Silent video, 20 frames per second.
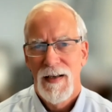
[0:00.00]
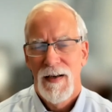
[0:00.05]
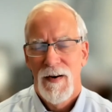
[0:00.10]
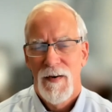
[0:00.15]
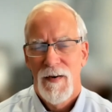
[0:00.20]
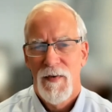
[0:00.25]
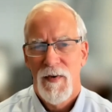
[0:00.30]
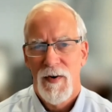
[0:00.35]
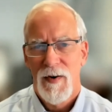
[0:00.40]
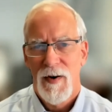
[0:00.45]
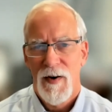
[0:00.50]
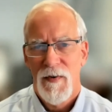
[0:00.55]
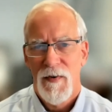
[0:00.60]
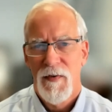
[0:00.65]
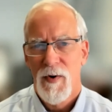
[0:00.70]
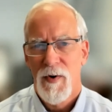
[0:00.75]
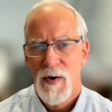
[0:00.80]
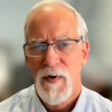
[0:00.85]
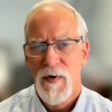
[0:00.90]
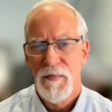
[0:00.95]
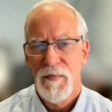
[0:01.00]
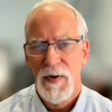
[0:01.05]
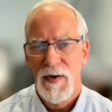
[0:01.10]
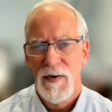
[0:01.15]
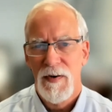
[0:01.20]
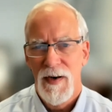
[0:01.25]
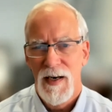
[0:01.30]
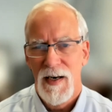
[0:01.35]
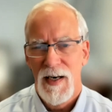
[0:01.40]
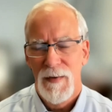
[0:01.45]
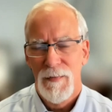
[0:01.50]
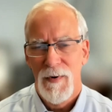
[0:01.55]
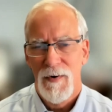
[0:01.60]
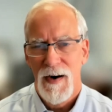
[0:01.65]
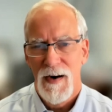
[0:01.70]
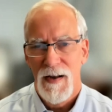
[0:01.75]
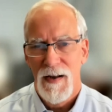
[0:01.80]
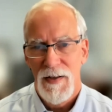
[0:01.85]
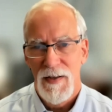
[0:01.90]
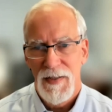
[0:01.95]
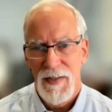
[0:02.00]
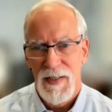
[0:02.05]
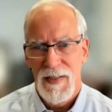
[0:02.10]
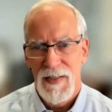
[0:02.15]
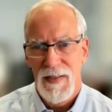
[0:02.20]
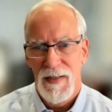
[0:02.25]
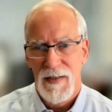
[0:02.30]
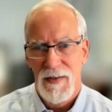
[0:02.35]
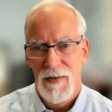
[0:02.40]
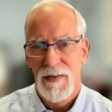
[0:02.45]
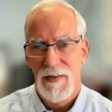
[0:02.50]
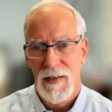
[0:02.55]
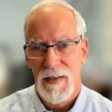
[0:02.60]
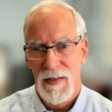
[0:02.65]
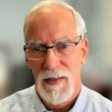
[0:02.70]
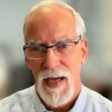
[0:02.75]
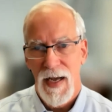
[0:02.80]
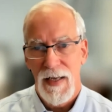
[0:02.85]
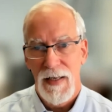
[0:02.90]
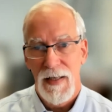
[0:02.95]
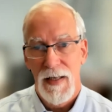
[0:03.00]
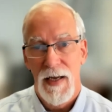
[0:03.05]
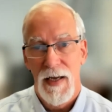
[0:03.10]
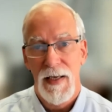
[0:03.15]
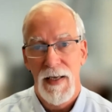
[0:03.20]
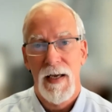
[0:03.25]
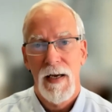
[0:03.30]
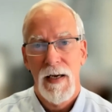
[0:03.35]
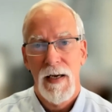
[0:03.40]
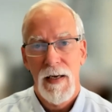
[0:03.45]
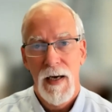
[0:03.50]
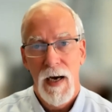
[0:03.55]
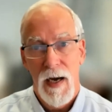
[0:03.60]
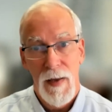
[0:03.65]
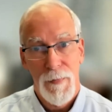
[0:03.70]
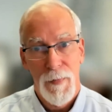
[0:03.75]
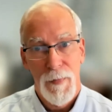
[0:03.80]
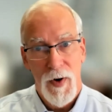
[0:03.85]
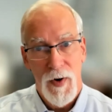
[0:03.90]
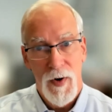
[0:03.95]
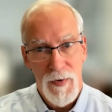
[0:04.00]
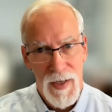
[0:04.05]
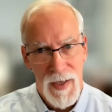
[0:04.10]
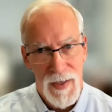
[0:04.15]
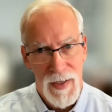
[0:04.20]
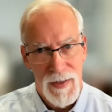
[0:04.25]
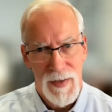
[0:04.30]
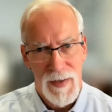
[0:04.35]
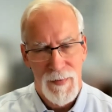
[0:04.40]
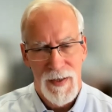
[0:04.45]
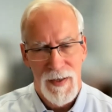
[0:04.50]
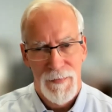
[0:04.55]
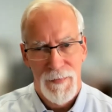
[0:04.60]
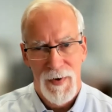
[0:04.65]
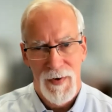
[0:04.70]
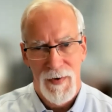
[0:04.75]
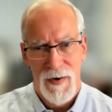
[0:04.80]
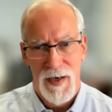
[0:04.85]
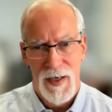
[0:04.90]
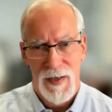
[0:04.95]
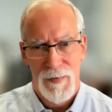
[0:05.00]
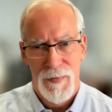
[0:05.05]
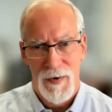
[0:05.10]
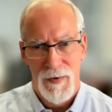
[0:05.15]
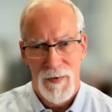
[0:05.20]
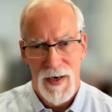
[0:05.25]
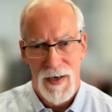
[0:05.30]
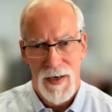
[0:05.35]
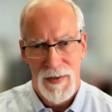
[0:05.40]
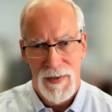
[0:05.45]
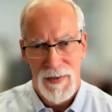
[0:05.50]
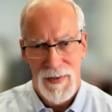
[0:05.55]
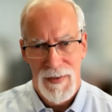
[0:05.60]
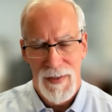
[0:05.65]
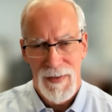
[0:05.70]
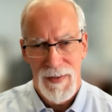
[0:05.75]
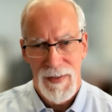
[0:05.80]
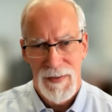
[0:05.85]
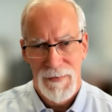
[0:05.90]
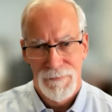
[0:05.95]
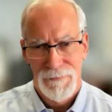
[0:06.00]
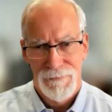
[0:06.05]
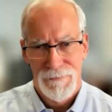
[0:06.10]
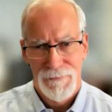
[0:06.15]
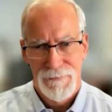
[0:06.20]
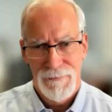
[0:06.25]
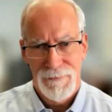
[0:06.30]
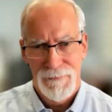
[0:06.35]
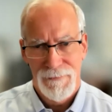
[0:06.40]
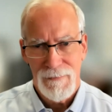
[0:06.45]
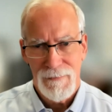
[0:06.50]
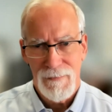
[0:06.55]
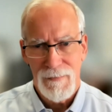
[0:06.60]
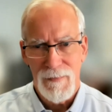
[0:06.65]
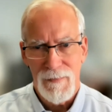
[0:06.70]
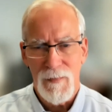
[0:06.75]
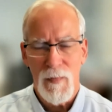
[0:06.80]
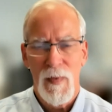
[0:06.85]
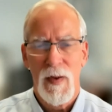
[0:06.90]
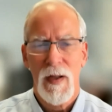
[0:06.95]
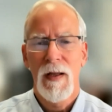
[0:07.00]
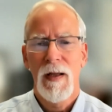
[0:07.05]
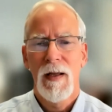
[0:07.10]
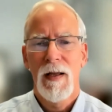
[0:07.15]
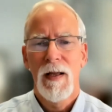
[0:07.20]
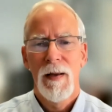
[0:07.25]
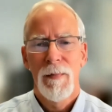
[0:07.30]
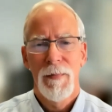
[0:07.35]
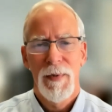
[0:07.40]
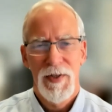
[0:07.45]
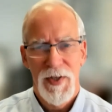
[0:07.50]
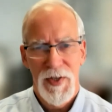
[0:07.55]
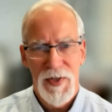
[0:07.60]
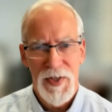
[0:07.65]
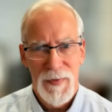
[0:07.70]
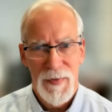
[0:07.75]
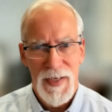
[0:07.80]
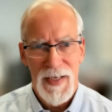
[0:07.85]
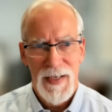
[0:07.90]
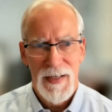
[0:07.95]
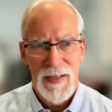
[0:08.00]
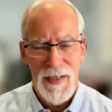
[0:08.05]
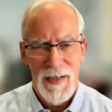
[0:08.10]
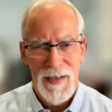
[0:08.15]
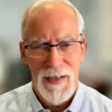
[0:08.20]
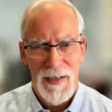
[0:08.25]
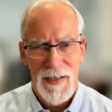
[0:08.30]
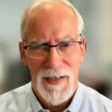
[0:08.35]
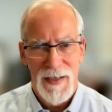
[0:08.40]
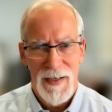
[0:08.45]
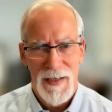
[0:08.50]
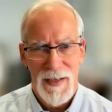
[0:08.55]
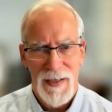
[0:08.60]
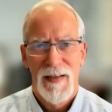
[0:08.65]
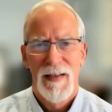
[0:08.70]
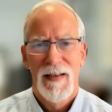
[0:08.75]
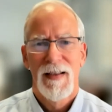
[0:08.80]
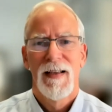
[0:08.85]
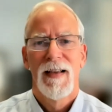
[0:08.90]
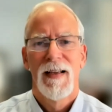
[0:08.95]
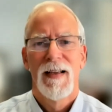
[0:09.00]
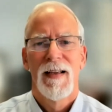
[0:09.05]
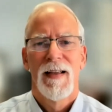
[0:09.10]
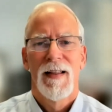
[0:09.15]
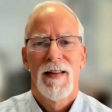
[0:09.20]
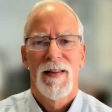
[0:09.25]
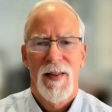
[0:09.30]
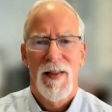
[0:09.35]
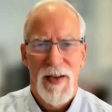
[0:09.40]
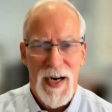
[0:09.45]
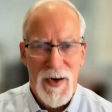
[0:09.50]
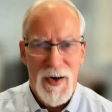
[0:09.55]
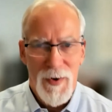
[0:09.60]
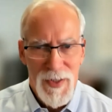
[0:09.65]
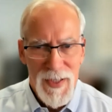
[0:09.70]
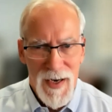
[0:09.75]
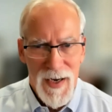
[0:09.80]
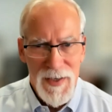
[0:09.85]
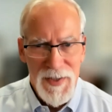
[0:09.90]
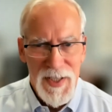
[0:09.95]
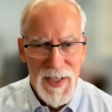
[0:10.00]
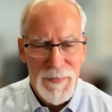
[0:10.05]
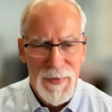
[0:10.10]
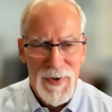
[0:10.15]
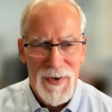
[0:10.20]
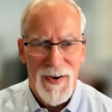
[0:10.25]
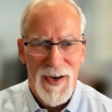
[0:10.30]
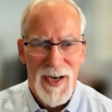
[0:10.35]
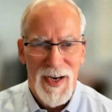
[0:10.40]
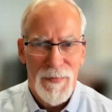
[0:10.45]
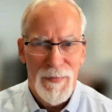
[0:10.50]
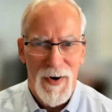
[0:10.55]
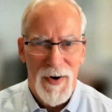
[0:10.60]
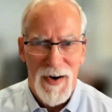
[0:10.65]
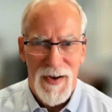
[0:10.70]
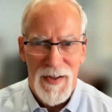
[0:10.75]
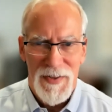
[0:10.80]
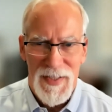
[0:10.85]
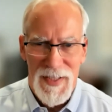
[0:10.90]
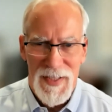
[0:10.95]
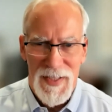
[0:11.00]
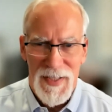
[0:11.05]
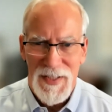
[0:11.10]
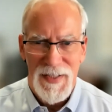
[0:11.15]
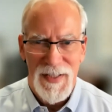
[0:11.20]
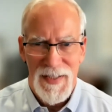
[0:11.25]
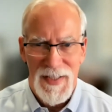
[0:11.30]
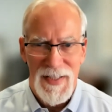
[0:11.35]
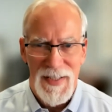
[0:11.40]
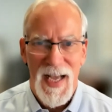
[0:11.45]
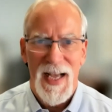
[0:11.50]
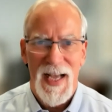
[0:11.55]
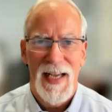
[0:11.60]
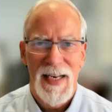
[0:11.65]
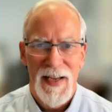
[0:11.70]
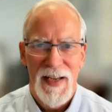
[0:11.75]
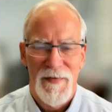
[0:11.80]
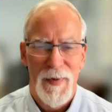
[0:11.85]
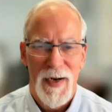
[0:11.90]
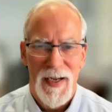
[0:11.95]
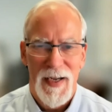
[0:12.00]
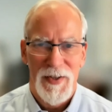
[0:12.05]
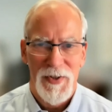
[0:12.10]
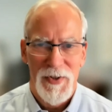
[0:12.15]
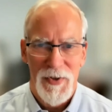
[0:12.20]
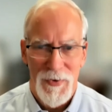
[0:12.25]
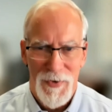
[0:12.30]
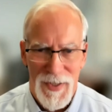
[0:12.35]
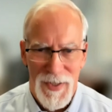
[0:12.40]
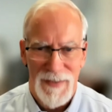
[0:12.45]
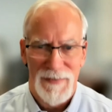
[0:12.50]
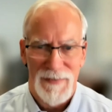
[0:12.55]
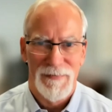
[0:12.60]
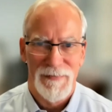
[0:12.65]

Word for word: for a form of periodic paralysis that looks a lot like hypokalemic periodic paralysis. But just to be clear, the thyrotoxic periodic paralysis does not have myotonia.